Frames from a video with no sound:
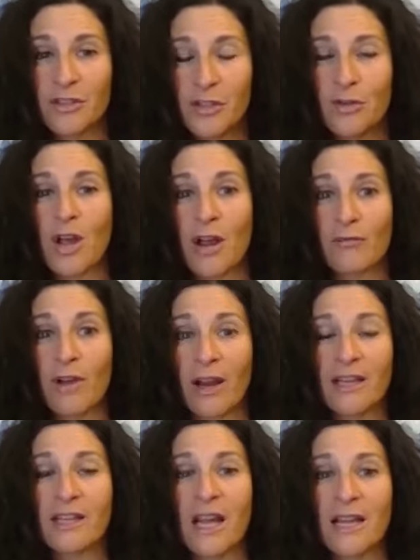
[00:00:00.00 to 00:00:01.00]
you're not
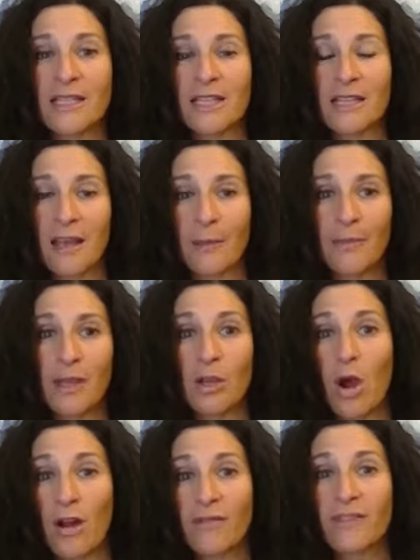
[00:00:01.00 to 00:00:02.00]
recognizing that being
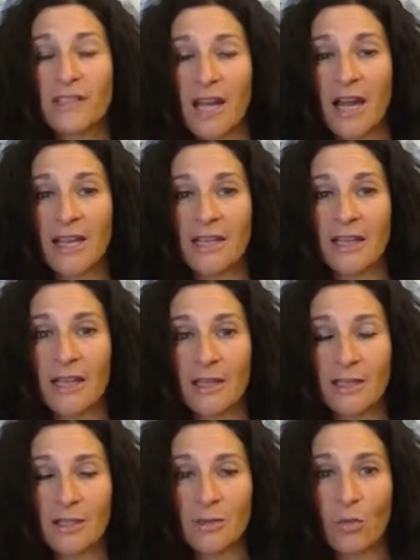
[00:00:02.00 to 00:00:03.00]
off the diet
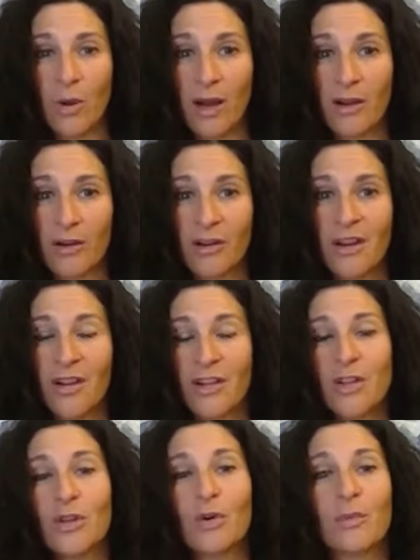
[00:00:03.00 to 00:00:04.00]
is where
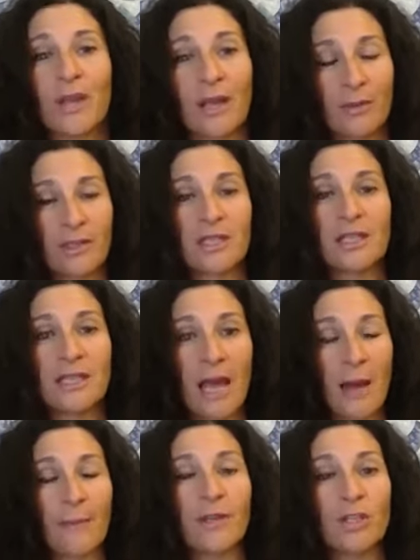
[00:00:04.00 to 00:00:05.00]
you'll be able to
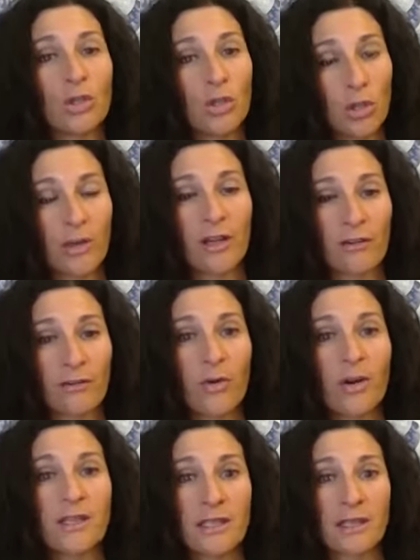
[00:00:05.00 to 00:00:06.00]
tap into your inner
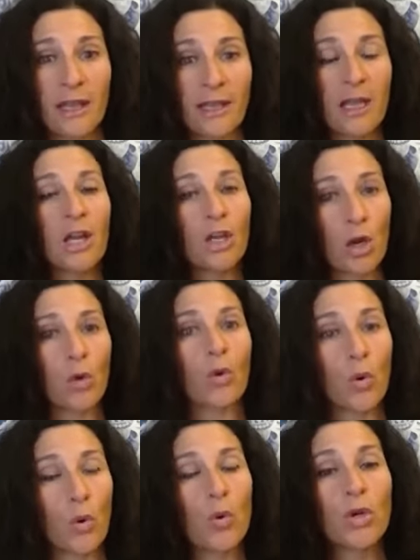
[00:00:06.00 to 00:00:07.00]
voice and like know
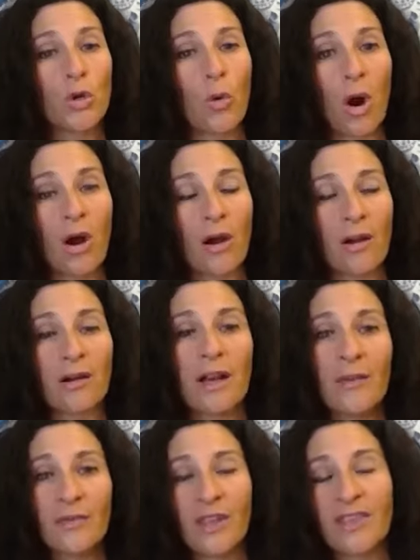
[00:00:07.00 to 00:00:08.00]
who you are.
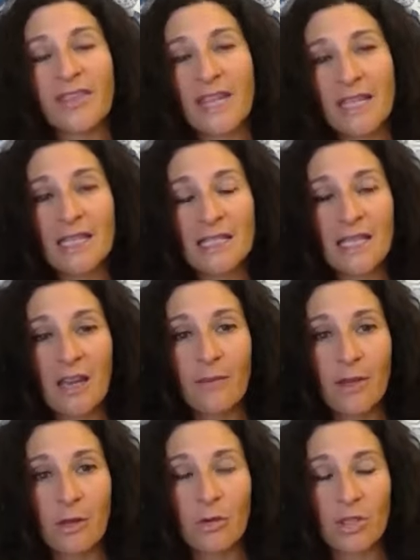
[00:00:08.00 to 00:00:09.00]
The thing that's
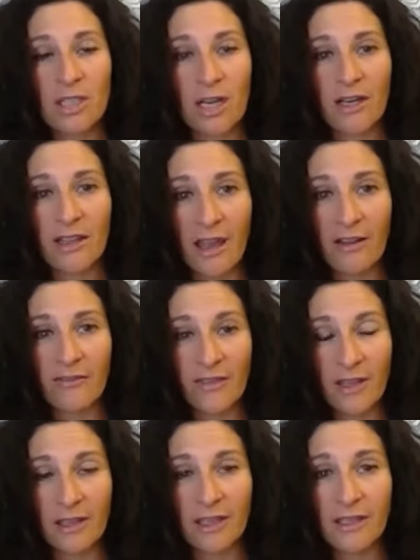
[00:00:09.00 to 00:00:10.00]
keeping you stuck in that
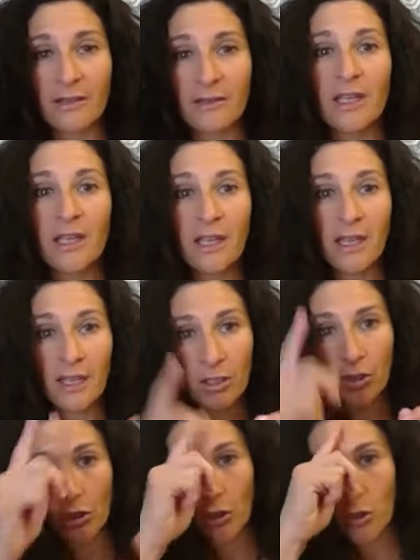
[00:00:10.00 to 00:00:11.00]
feeling
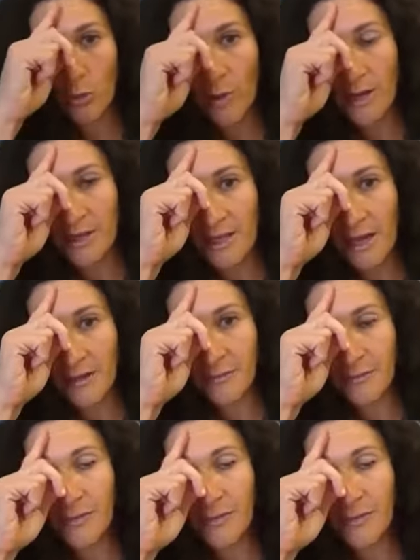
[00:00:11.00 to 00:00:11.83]
is your mindset.